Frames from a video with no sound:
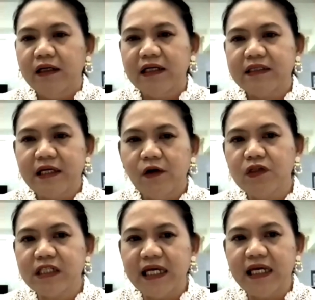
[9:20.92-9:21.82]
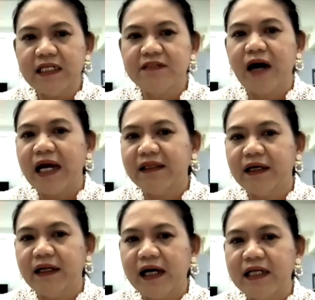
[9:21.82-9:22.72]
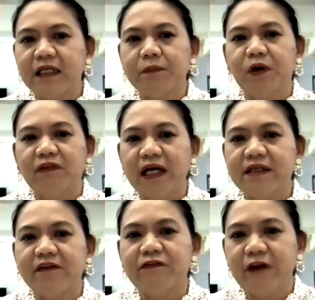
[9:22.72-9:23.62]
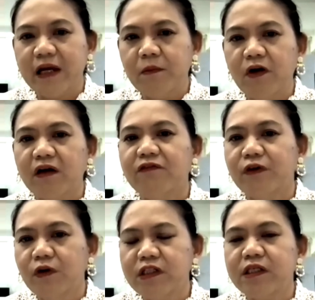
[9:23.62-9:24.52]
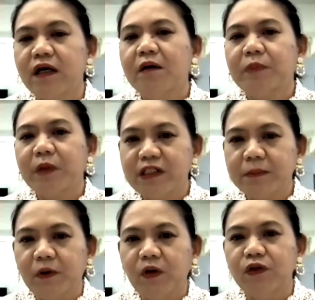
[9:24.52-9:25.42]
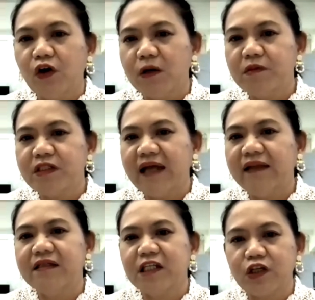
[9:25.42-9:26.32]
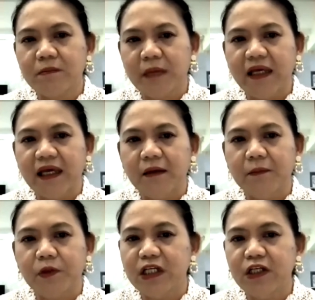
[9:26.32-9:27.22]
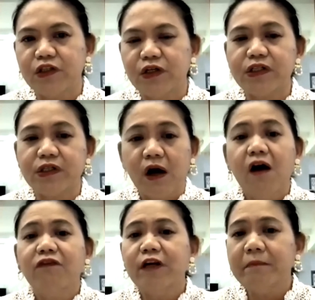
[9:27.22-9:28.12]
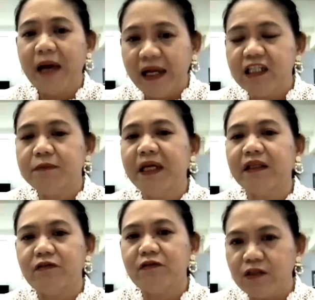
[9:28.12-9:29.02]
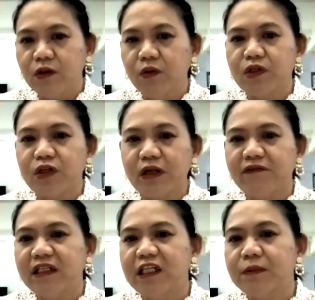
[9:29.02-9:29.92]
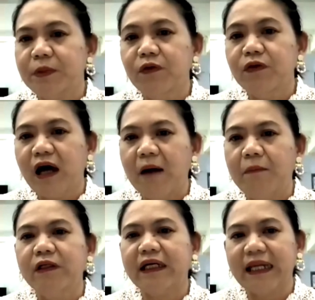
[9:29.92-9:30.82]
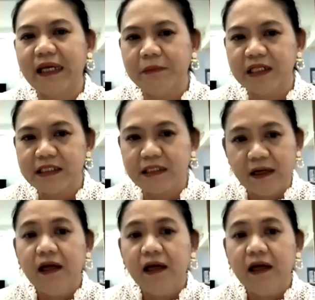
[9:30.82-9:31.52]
The COC is vital as it provides a framework of rules, principles, norms, and decision-making procedures for the management and resolution of the dispute among the claimants